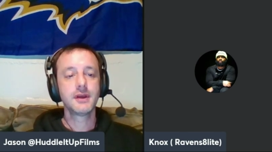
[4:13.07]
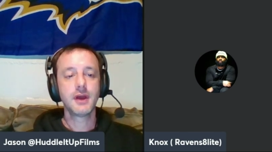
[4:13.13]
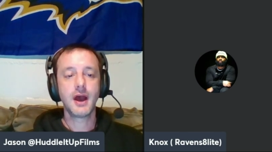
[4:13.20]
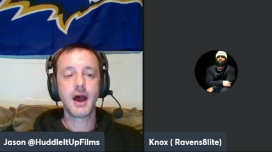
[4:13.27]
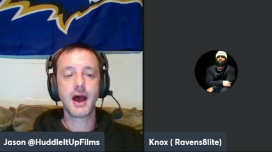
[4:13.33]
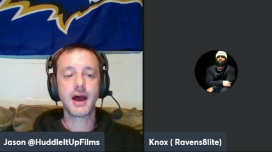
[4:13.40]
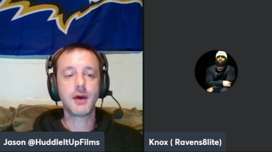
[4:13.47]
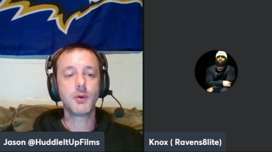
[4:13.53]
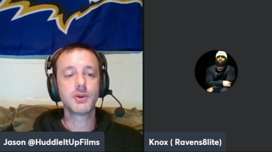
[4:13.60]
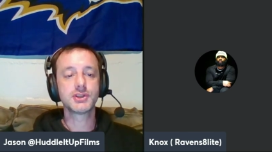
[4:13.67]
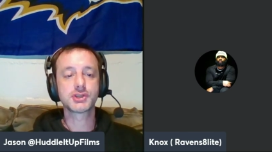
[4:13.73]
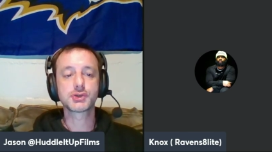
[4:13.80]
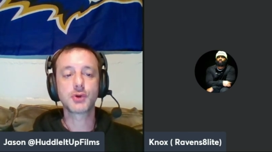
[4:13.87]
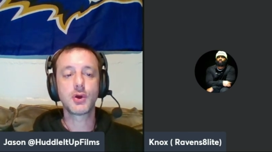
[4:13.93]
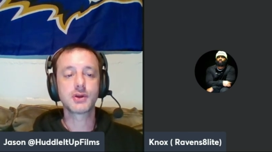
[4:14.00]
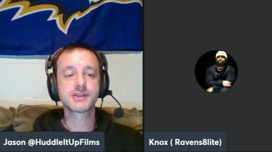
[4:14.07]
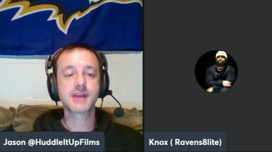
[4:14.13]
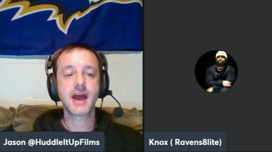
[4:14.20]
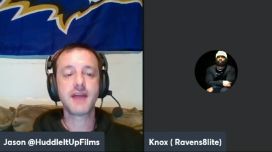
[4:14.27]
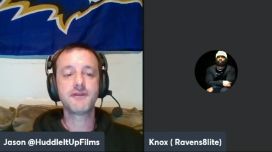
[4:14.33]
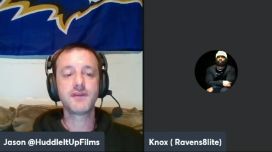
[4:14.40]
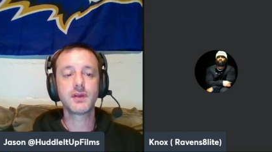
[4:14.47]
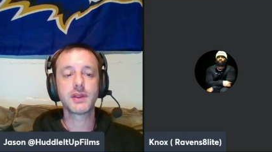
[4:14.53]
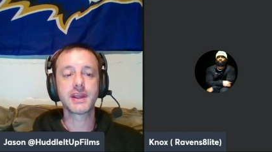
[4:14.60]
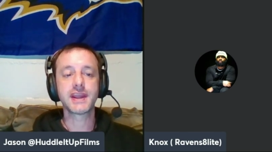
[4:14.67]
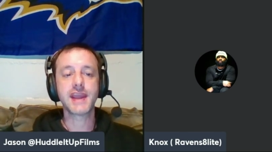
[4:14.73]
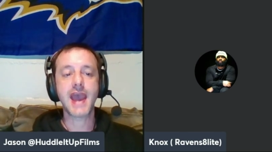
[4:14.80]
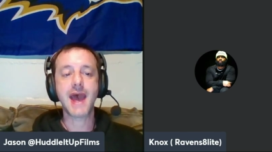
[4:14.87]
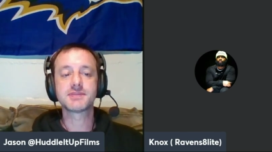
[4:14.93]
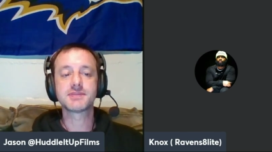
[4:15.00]
uh, on the strong side filling
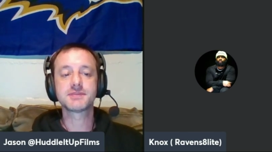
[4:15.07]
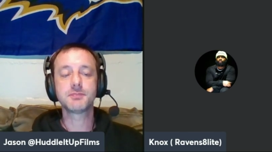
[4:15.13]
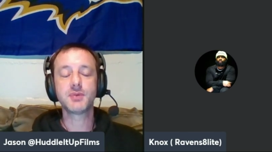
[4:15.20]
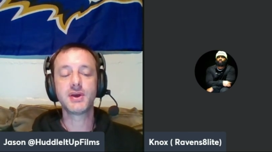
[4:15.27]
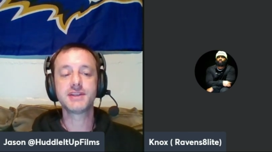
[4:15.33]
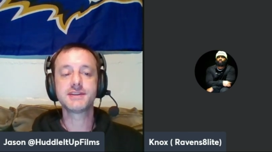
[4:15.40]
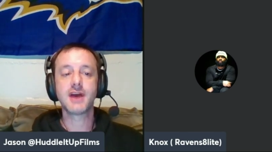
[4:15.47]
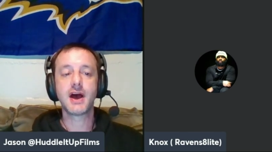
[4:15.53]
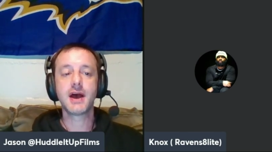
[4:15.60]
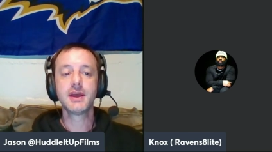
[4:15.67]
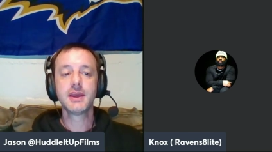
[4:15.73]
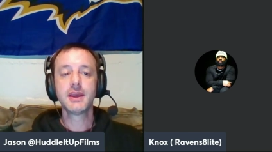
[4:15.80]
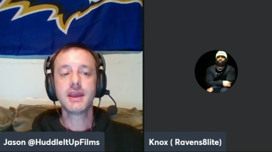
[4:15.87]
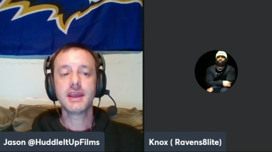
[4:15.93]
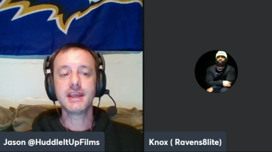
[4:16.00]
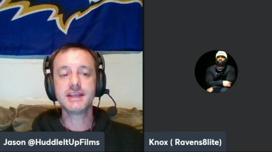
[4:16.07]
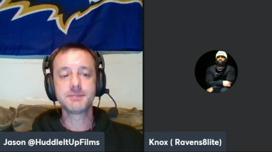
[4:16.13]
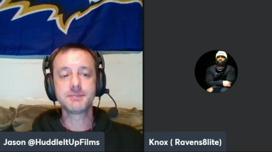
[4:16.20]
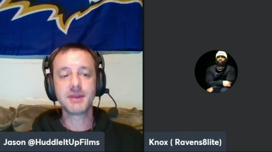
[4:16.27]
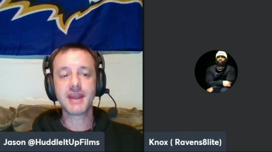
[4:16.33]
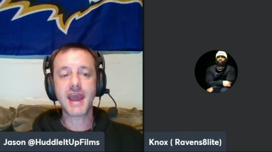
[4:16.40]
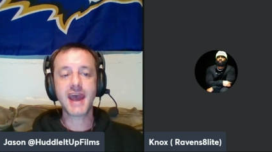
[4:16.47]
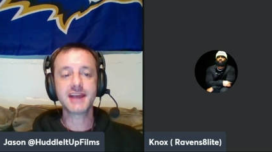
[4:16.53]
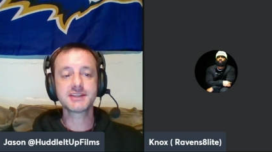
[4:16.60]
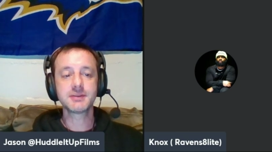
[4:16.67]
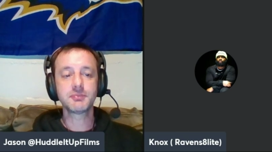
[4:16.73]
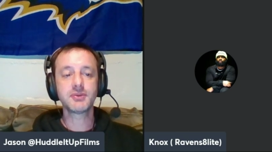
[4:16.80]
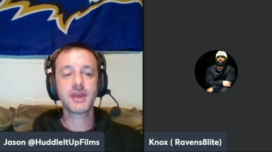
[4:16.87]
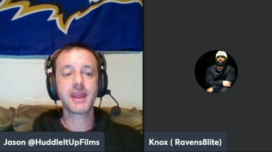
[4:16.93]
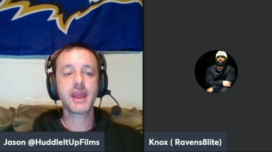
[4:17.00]
gaps. But uh, he's been asked to
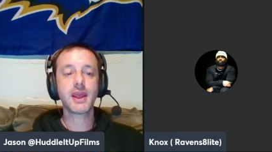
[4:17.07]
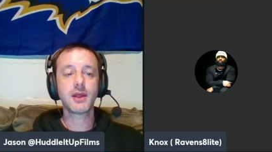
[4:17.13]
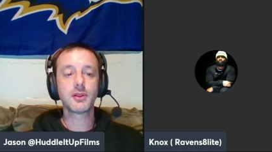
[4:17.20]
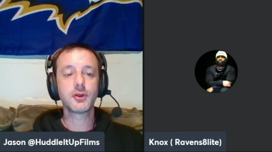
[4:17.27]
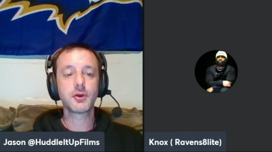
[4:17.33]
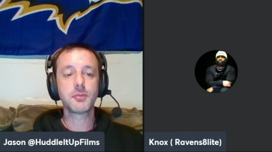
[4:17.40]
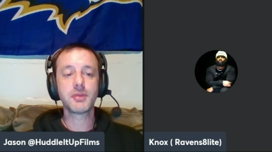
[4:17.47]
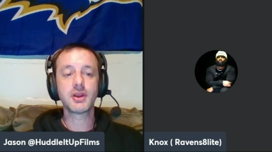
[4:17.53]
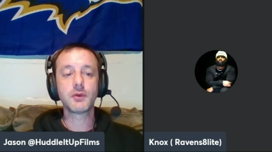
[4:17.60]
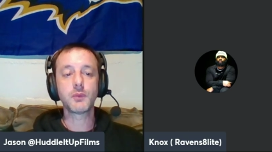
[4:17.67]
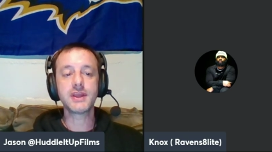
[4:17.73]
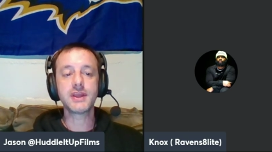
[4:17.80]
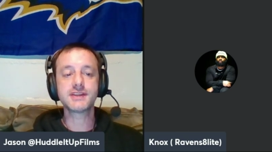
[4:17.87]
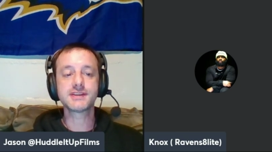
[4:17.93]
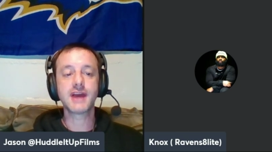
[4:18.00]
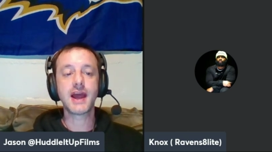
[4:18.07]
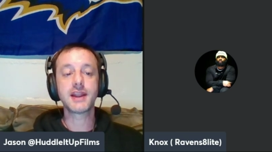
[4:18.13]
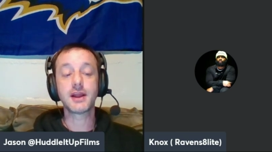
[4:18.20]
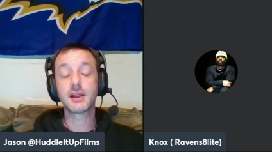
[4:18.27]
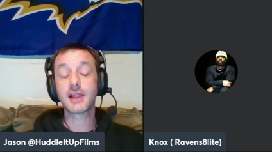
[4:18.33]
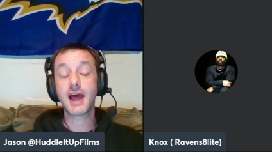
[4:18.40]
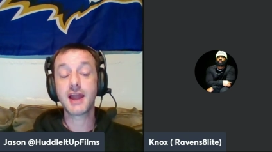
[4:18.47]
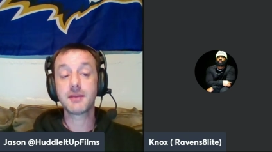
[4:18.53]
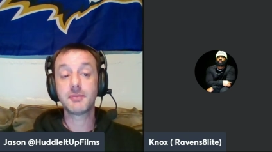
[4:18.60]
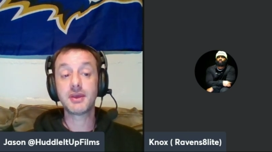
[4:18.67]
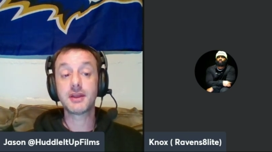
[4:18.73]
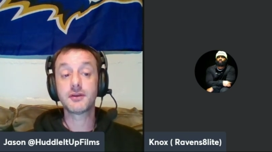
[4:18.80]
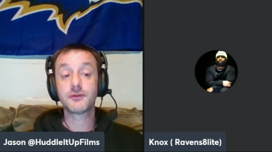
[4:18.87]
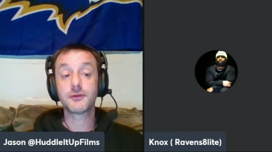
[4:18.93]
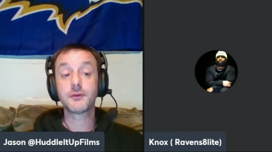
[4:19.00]
play a little bit of weak side, a lot of
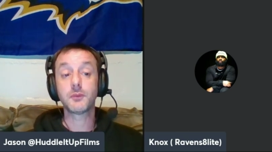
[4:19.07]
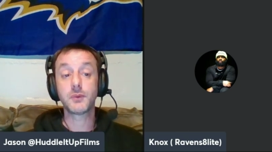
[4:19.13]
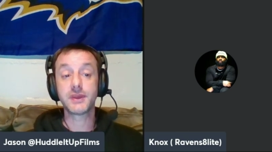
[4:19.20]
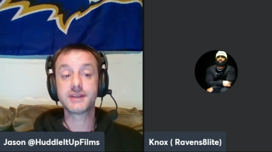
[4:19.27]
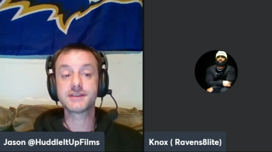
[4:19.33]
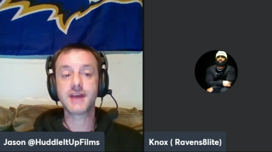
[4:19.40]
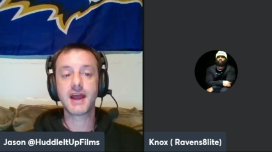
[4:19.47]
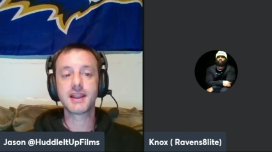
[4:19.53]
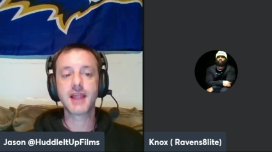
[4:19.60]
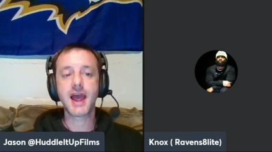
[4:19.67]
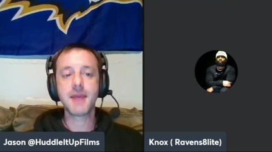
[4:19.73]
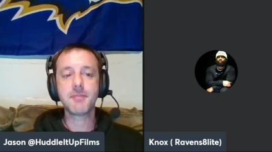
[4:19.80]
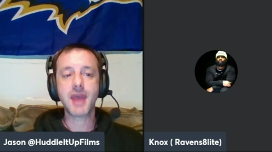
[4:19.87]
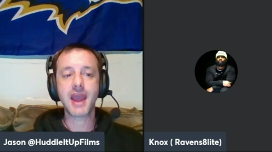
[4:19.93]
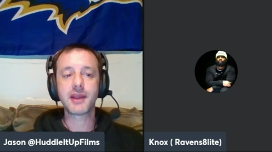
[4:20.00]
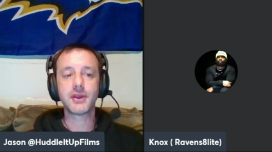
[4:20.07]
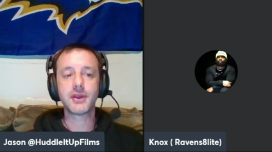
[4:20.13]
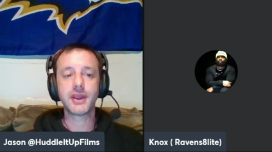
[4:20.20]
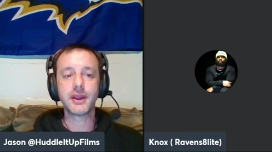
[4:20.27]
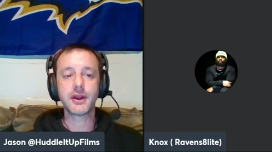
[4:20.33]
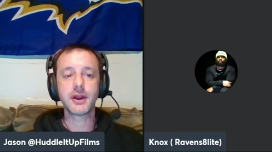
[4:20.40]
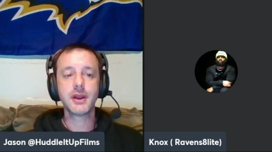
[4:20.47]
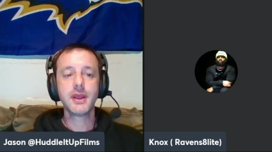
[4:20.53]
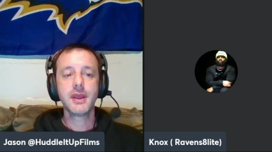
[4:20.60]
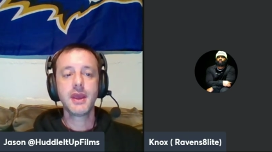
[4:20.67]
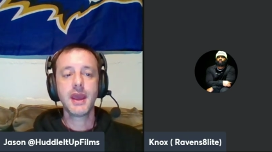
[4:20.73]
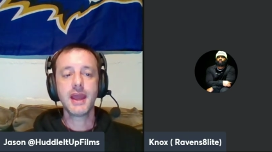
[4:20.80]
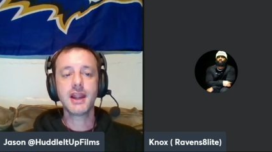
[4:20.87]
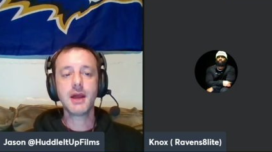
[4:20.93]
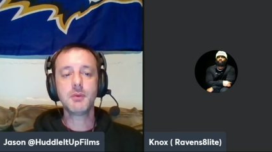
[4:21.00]
bit of weak side linebacker here,
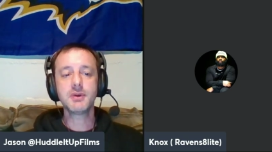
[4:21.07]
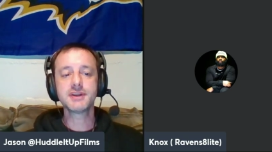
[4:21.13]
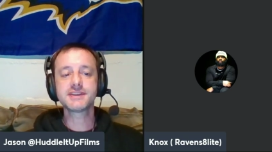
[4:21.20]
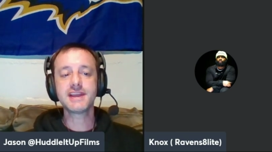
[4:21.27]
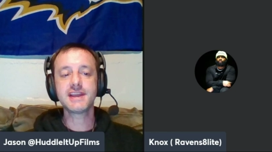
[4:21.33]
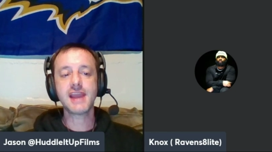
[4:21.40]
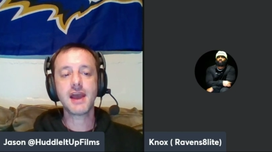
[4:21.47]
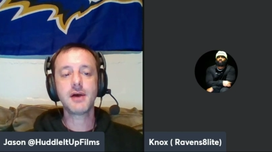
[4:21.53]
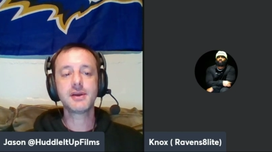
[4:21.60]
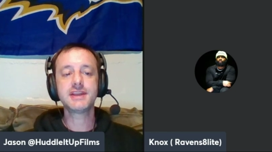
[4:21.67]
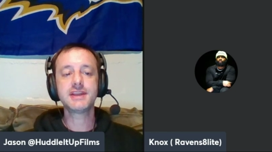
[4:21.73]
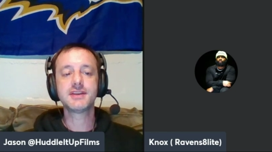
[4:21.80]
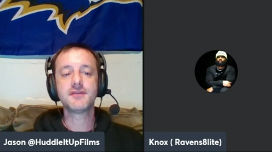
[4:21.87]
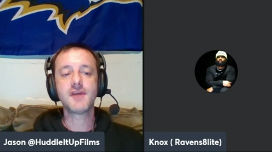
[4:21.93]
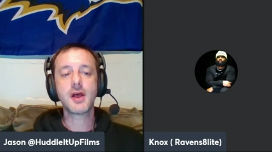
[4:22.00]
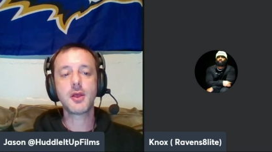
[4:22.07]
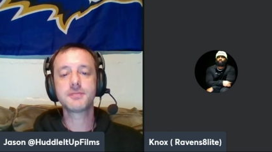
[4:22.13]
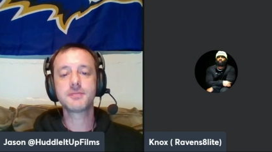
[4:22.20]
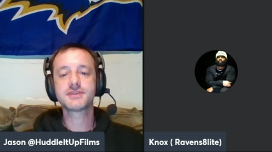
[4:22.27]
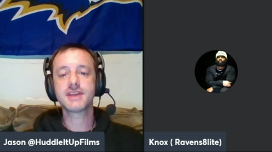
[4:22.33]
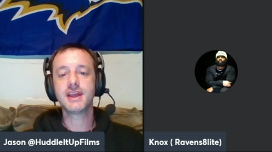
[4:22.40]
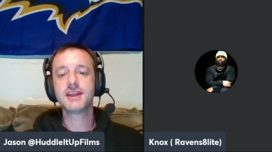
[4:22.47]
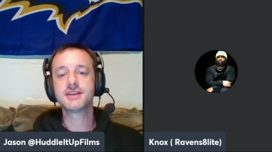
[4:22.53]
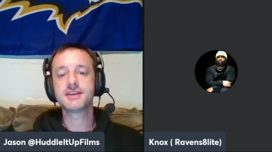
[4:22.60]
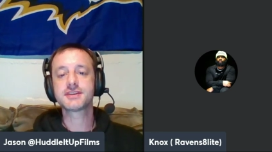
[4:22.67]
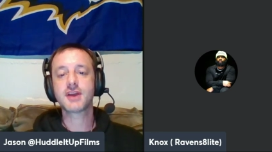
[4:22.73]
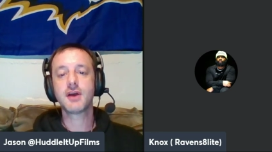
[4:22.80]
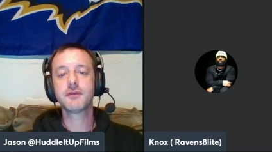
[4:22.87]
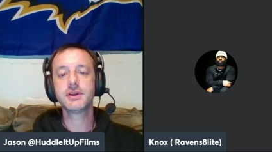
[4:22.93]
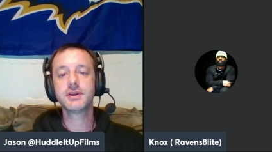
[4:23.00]
and I want to see how he develops in his
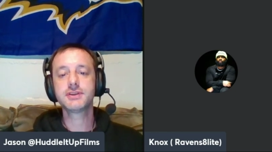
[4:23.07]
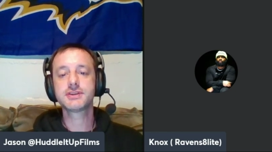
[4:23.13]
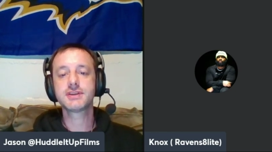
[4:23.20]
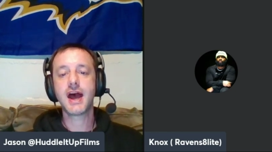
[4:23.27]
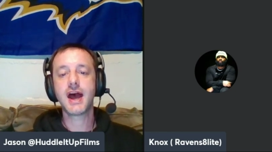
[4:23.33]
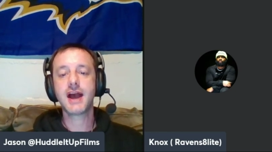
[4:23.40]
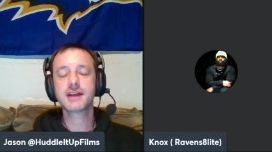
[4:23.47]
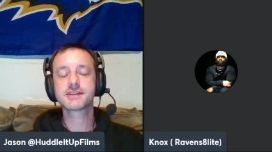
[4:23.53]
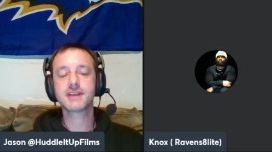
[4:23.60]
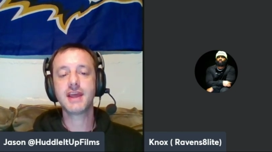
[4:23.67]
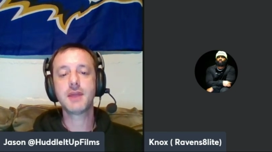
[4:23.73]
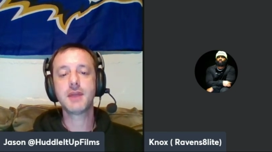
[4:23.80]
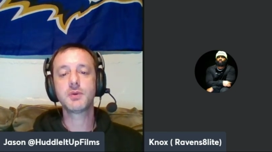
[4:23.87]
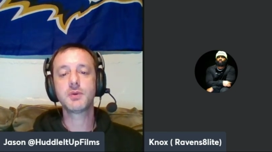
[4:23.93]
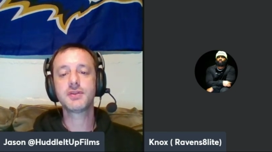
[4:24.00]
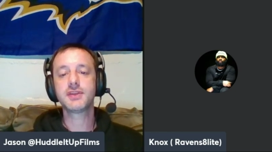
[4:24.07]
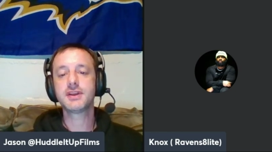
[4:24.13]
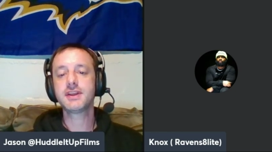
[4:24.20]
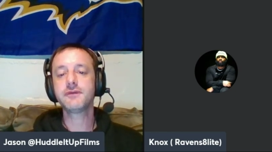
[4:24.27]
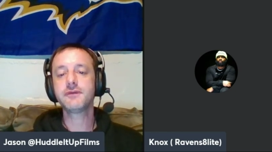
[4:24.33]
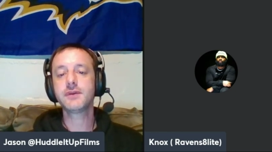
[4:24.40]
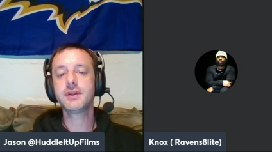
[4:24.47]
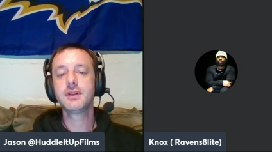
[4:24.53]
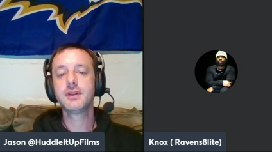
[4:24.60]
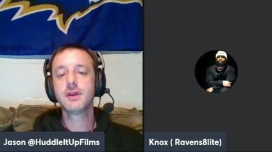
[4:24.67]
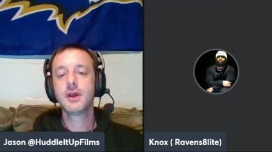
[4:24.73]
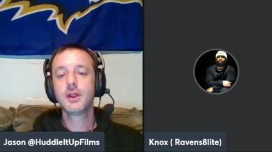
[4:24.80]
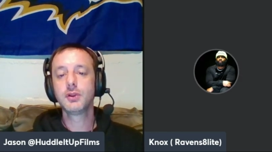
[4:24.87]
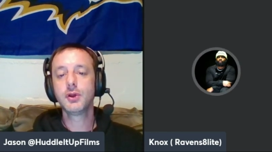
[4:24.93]
coverage, Knox, and with the different mm-hmm.